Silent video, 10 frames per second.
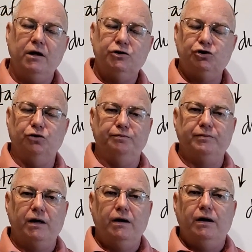So
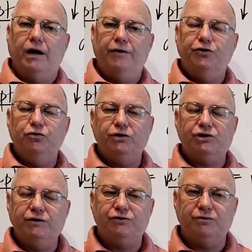if you
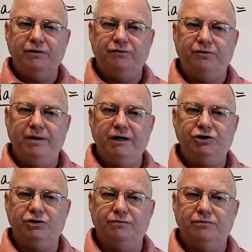receive some
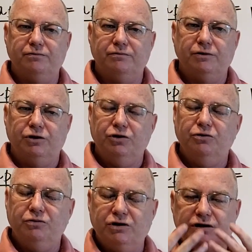information, you
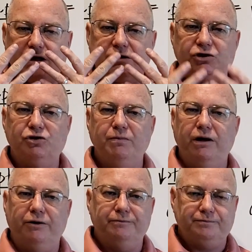detect a
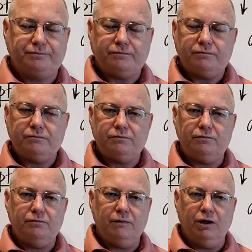smell,
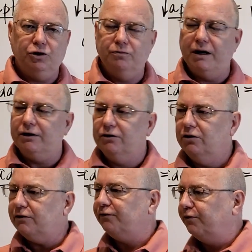you might
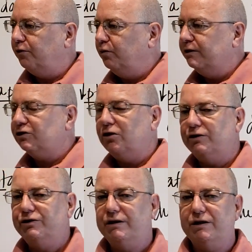look for what's
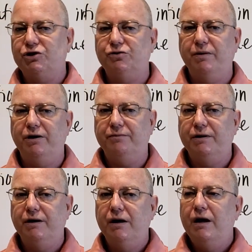causing that smell.
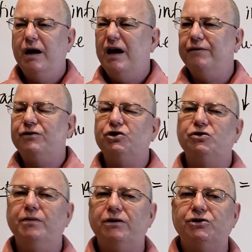If the
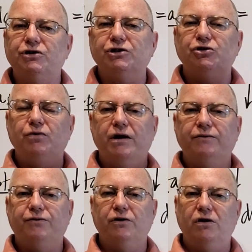smell sticks around
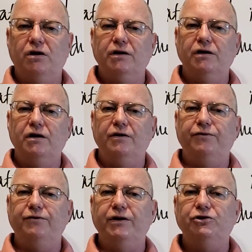for long enough,
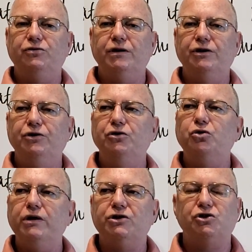eventually you
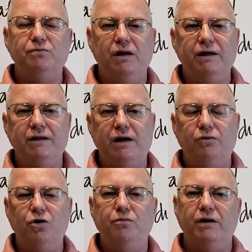quit smelling that
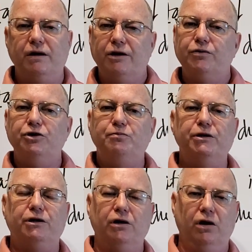aroma. Like when you
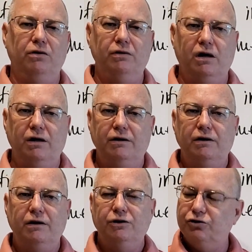put cologne on,
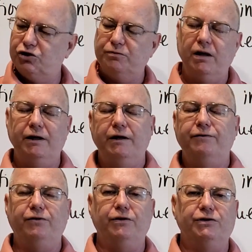you smell it
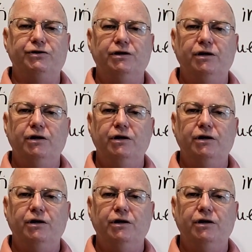at first.